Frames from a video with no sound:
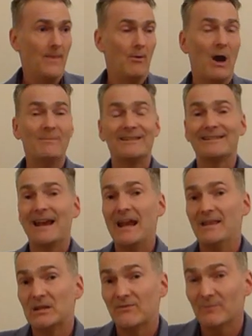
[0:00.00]
Now, I'm
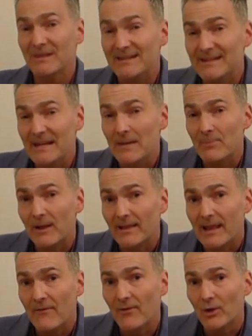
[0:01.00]
saying this from a deep
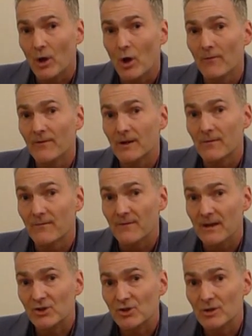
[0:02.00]
level of
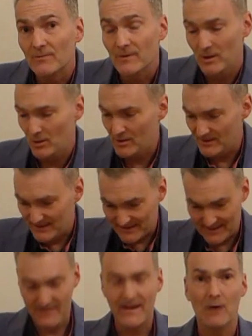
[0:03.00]
conviction. You can
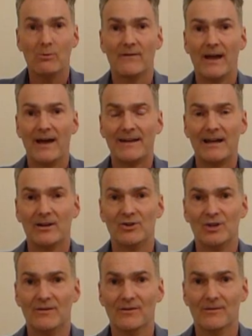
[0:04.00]
see there with that
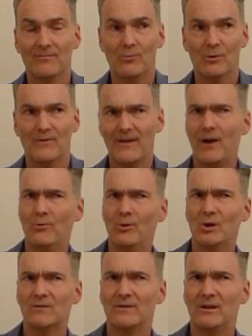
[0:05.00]
analogy that, well, if that
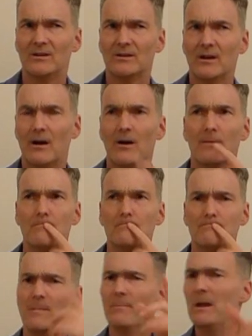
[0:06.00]
works with the guitar,
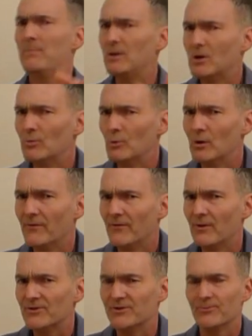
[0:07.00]
maybe it could work
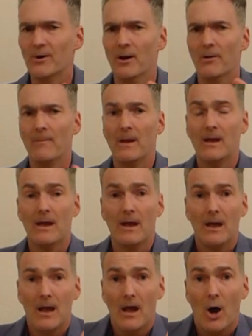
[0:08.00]
for us as well.
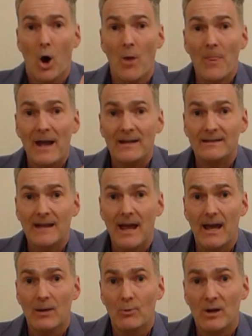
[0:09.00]
On that
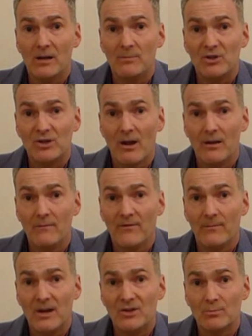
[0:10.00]
day, we're going to be sharing
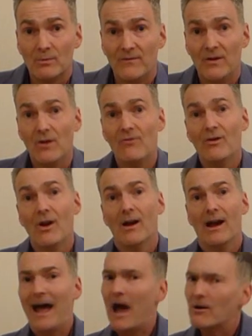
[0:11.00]
information with you.
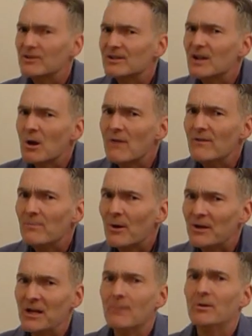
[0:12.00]
How does it go,
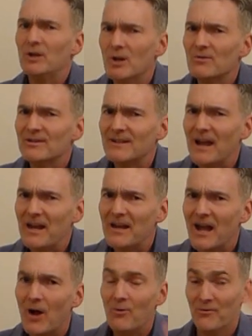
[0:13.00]
everybody? Come on, you know the
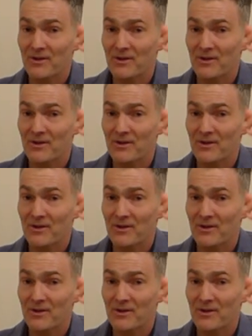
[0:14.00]
saying now.